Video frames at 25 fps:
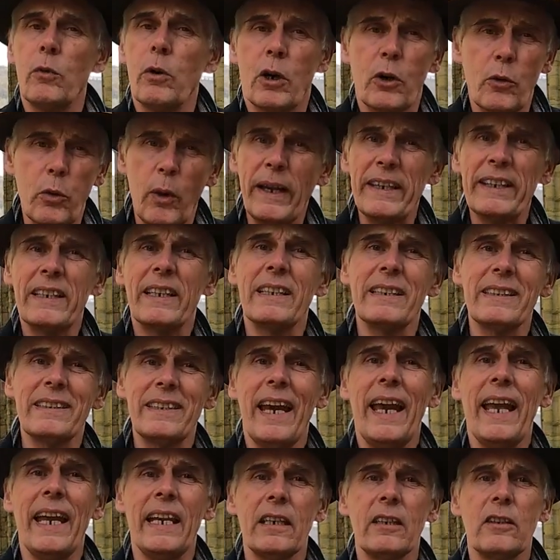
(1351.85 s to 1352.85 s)
were quite
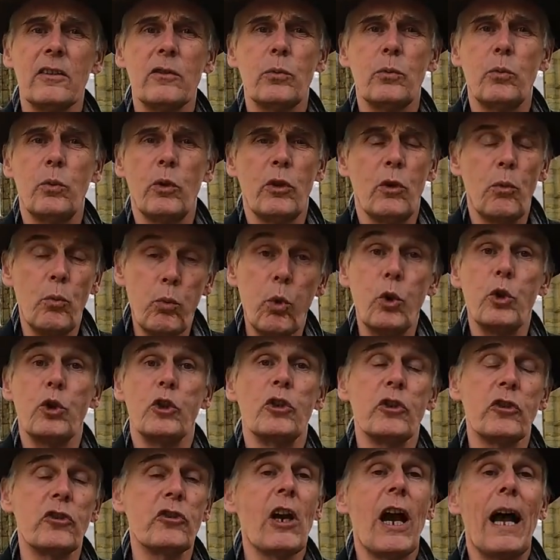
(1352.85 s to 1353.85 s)
content with a
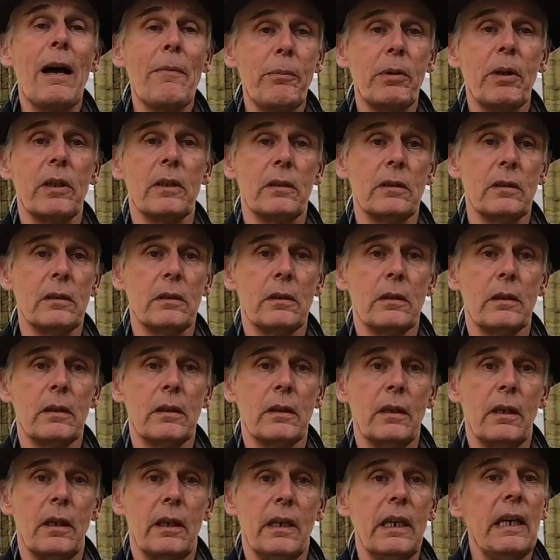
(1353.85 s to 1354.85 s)
wooden chapel.
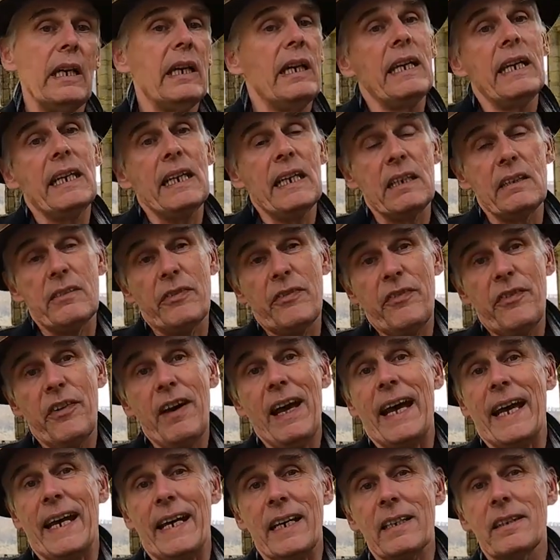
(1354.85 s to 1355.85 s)
In
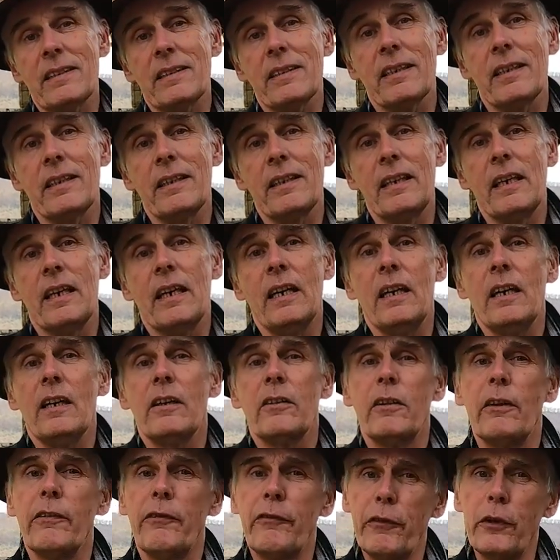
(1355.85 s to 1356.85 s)
fact,
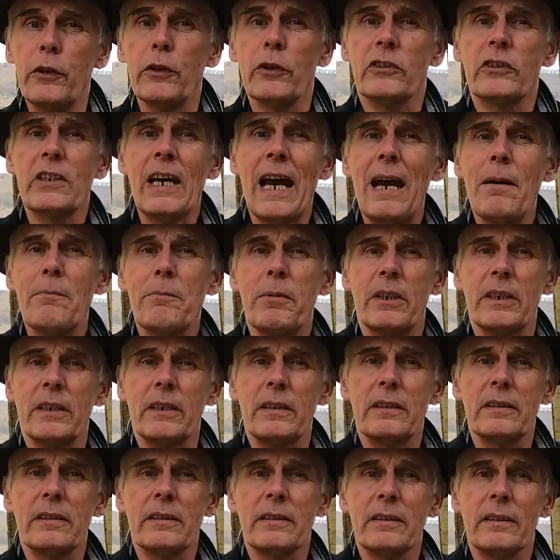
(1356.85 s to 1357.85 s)
the first
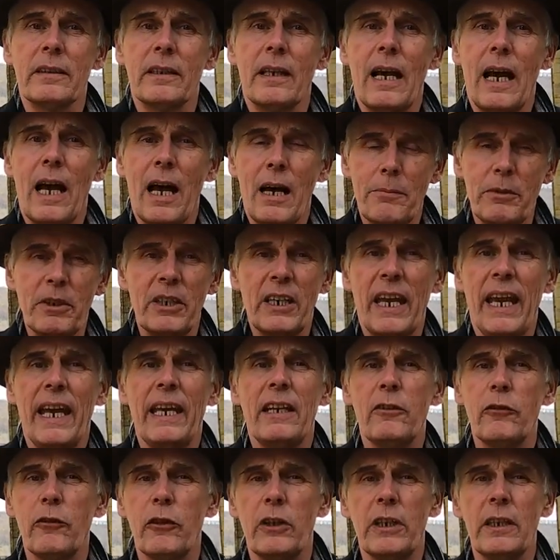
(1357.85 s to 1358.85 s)
abbot, Abbot
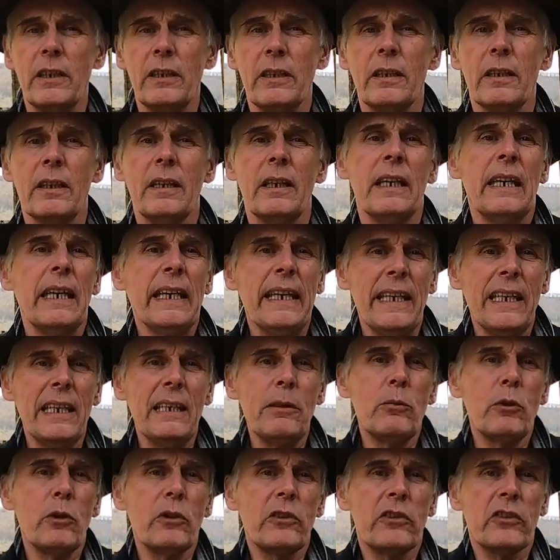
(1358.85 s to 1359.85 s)
Henry,
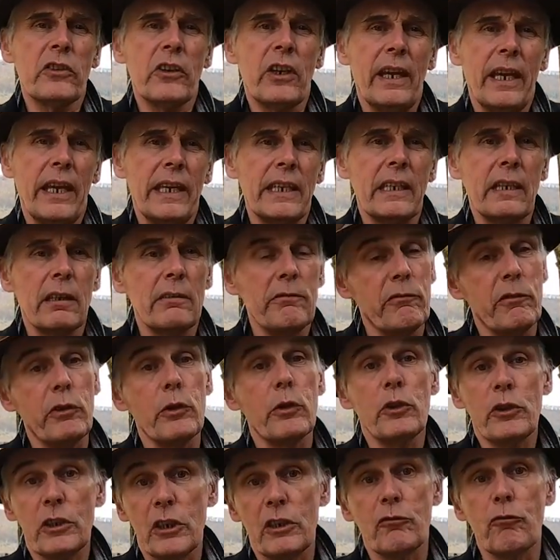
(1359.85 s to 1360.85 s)
he was a
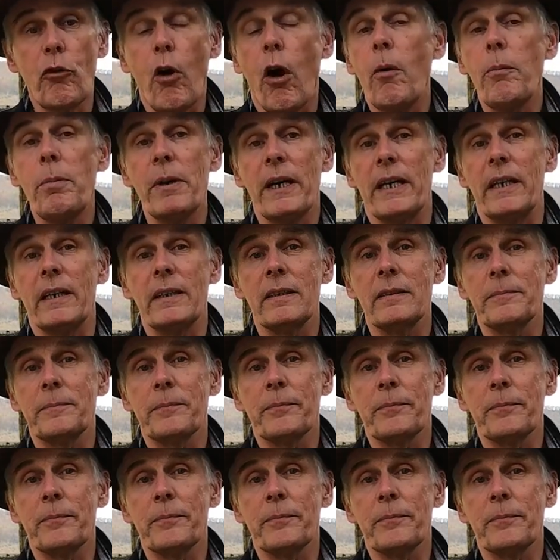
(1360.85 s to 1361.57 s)
converted robber